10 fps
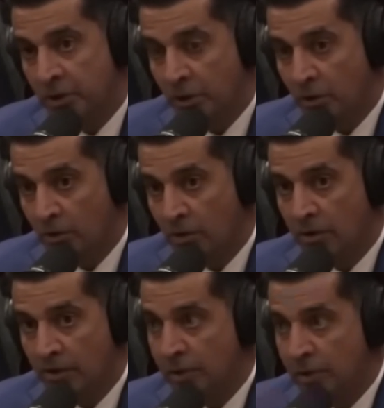you
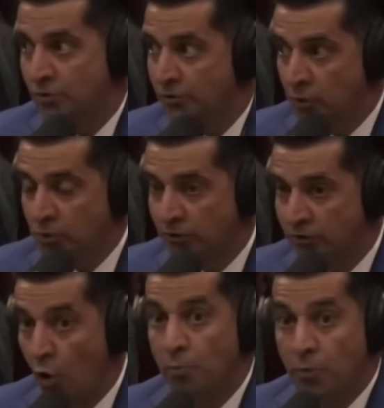know, interviews
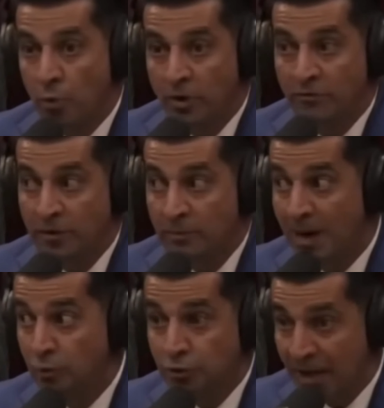of Oprah Winfrey,
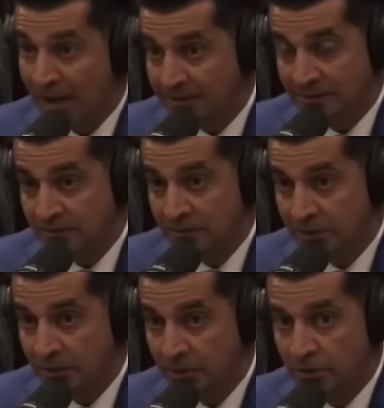Michael Jackson.
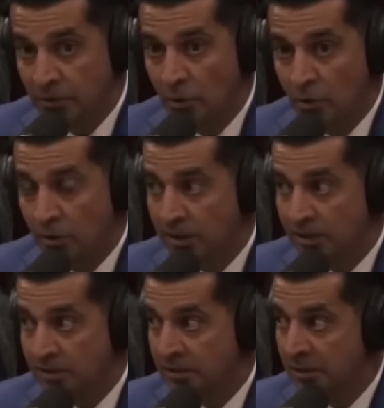You know, you go look
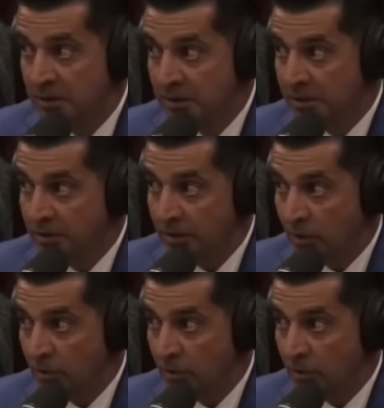at, you